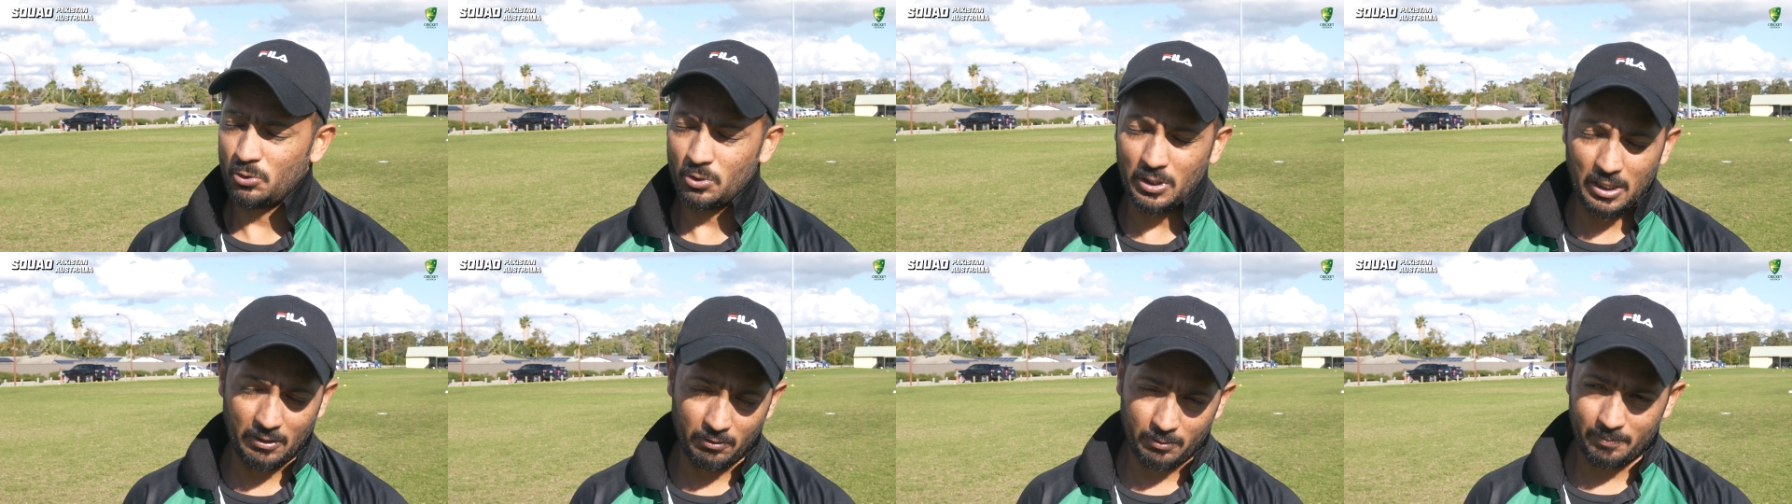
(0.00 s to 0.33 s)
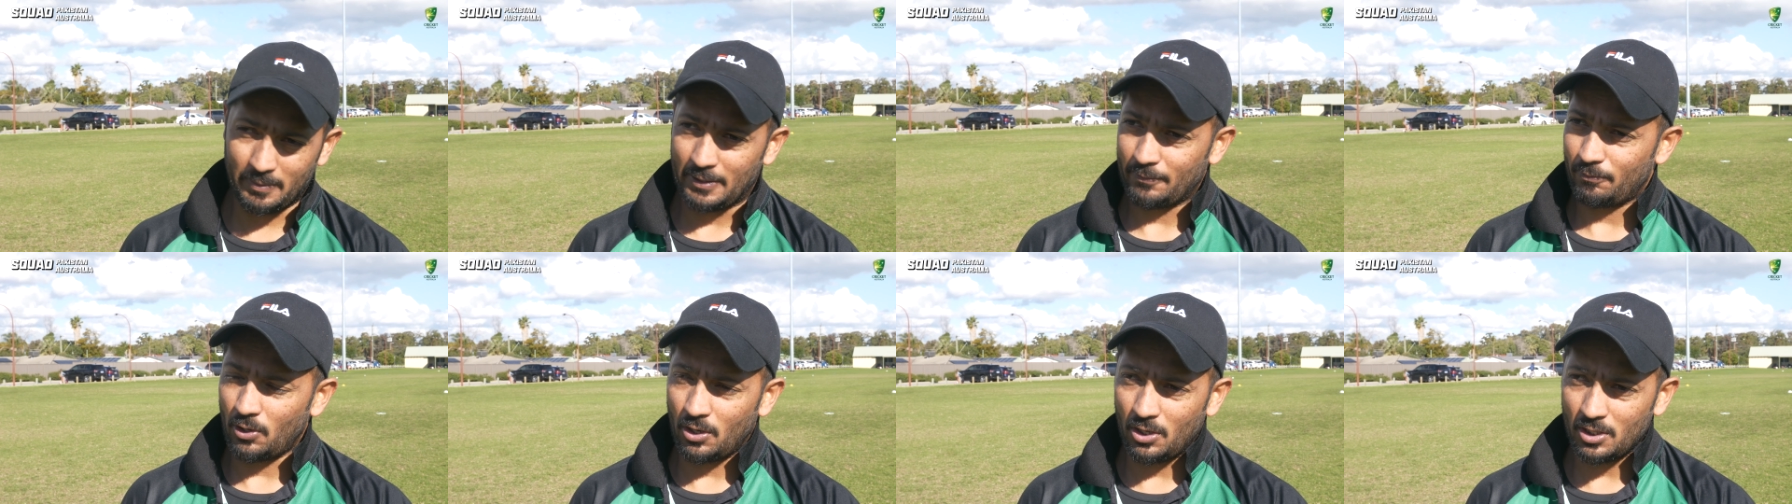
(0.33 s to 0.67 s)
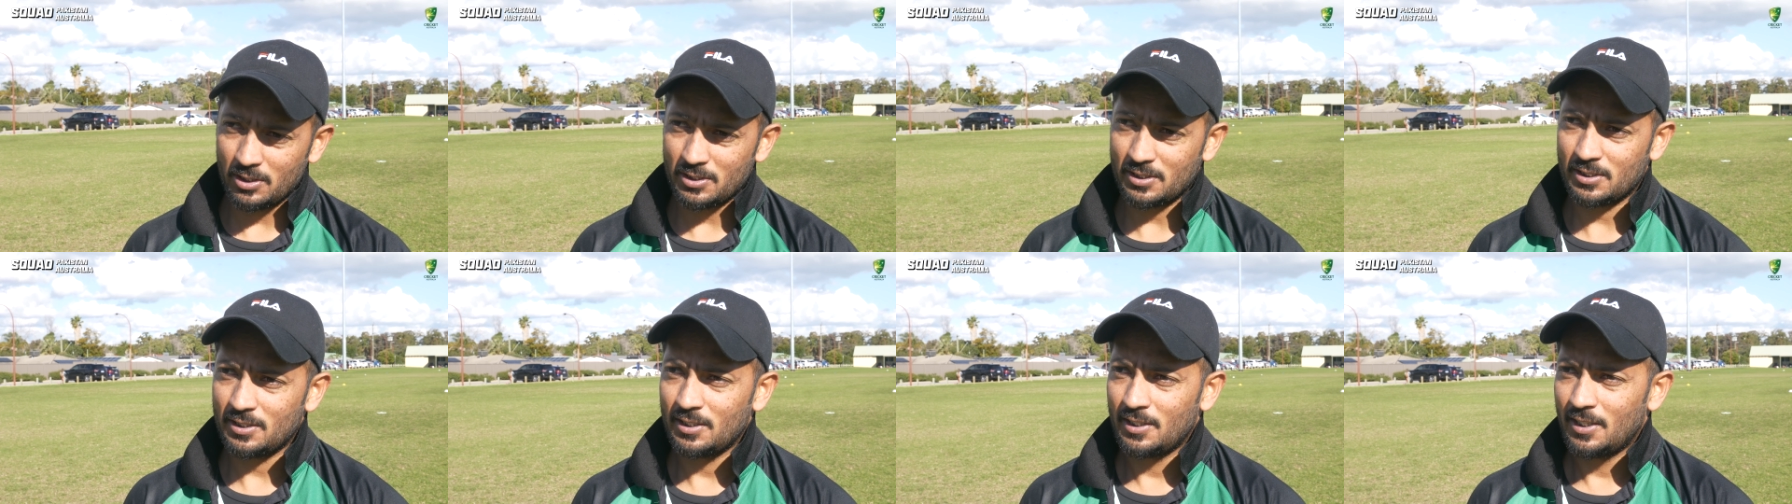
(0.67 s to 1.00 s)
to cover my
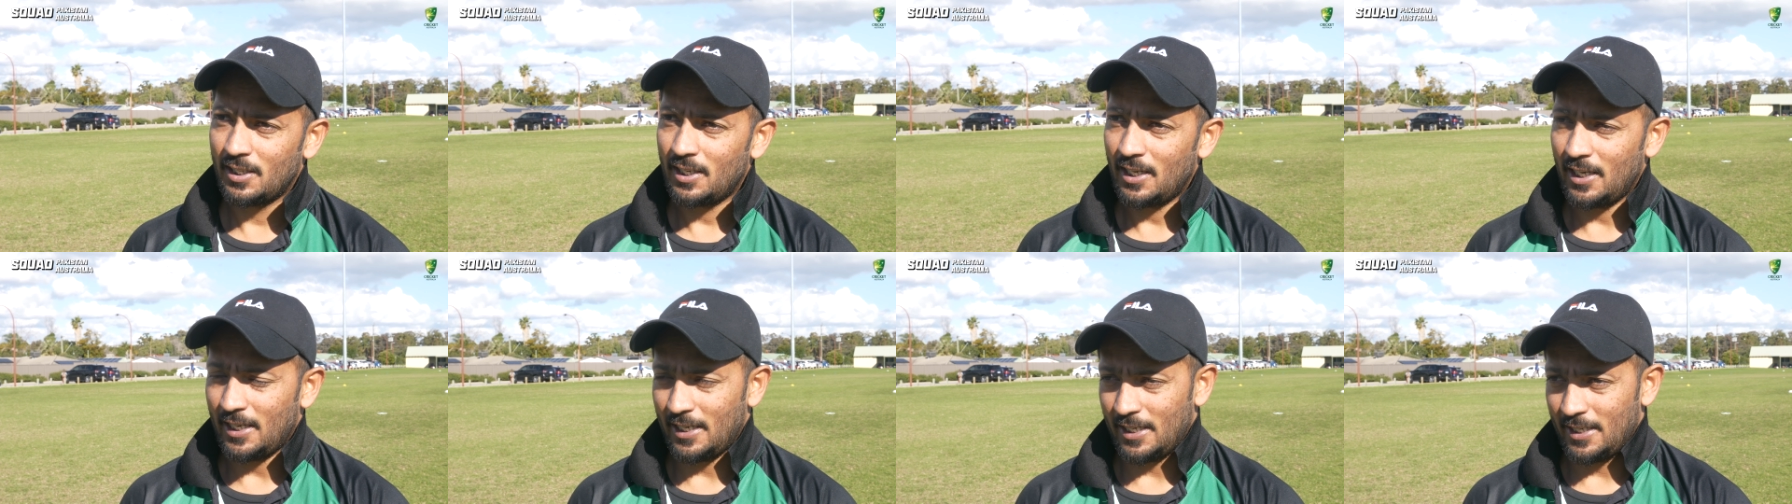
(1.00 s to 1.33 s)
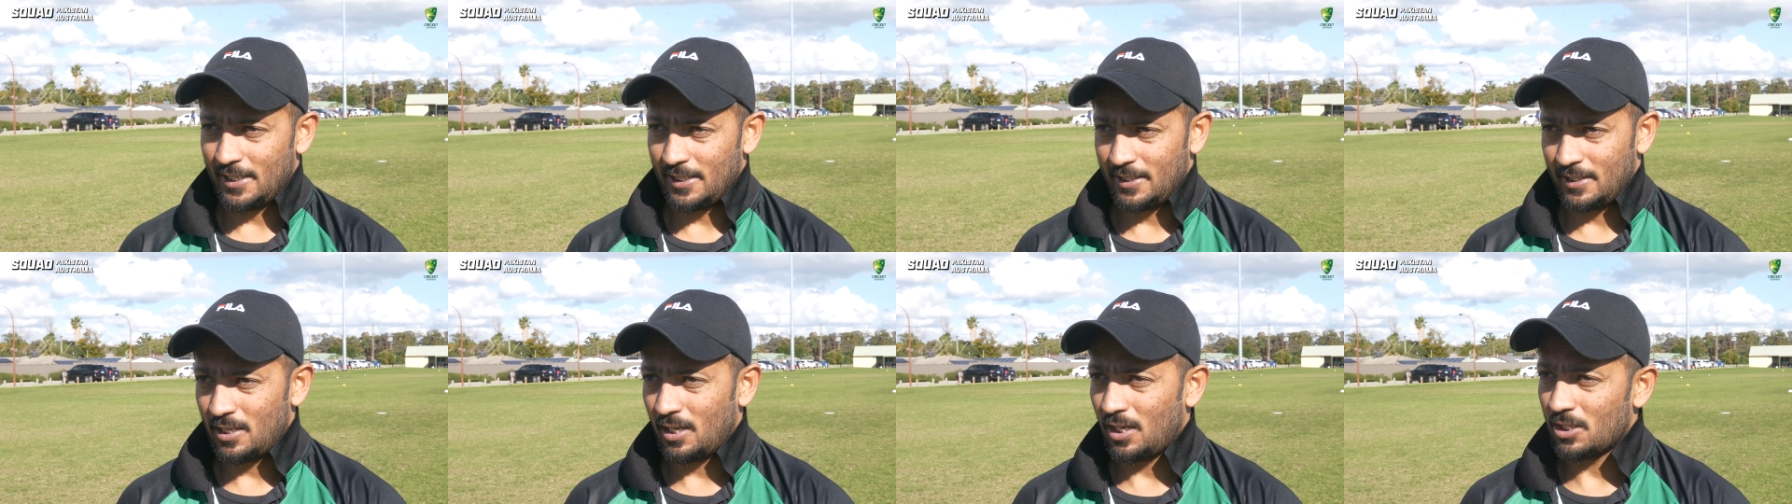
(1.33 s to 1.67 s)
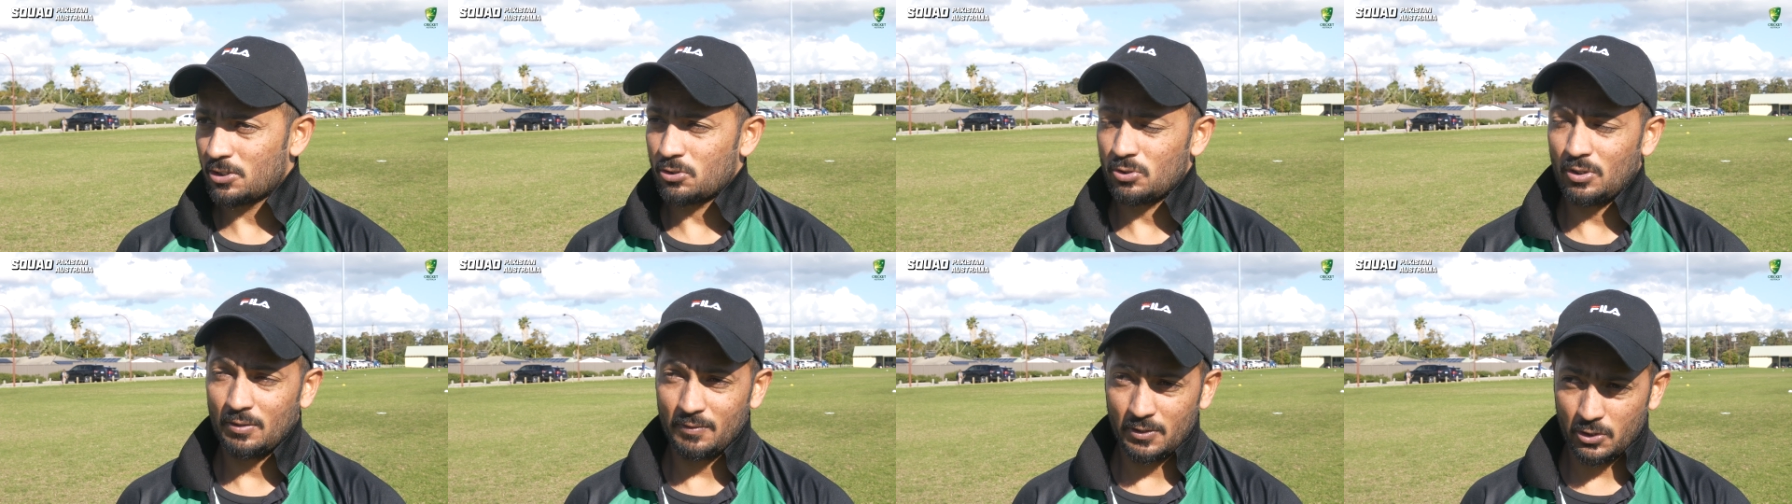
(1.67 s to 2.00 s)
flaws. And
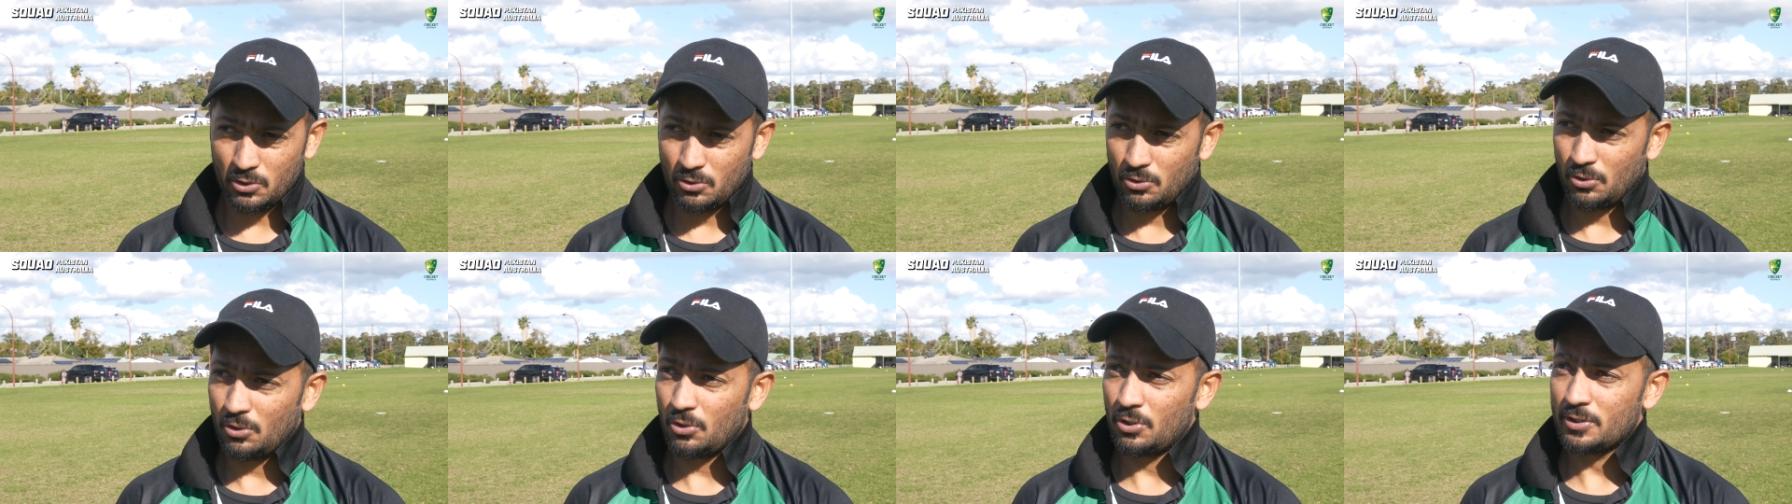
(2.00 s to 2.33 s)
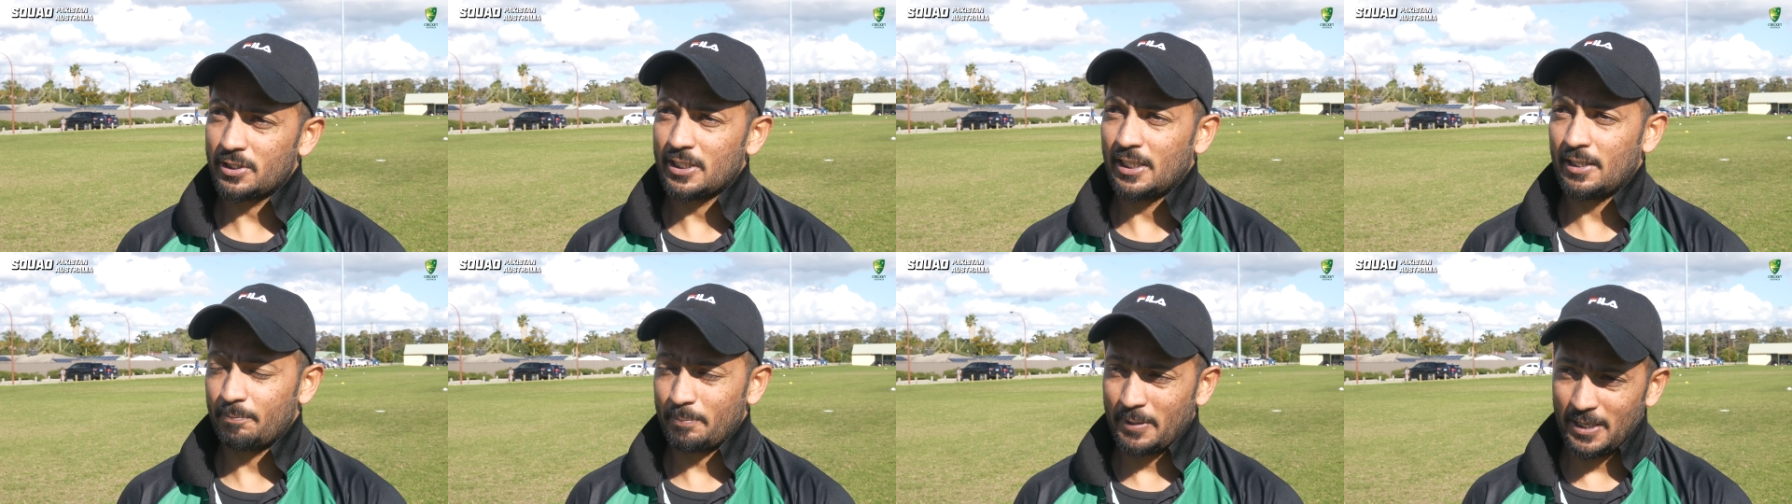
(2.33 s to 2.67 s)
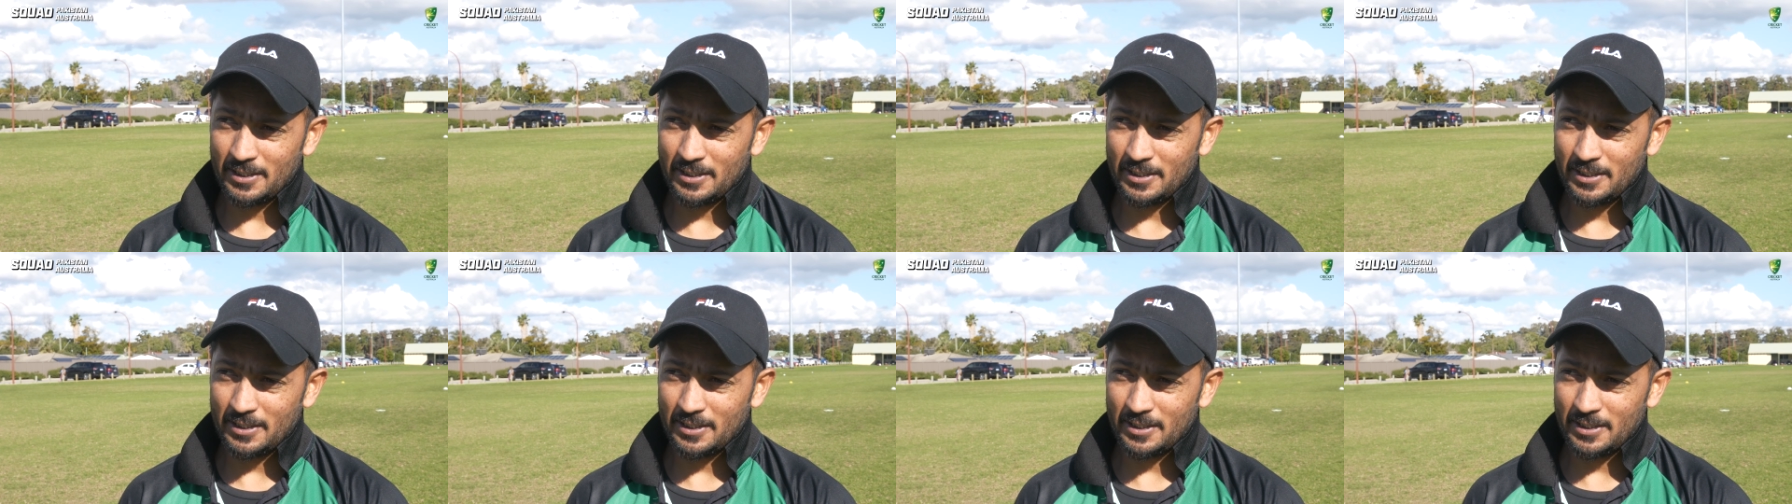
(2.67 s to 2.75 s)
also our coach and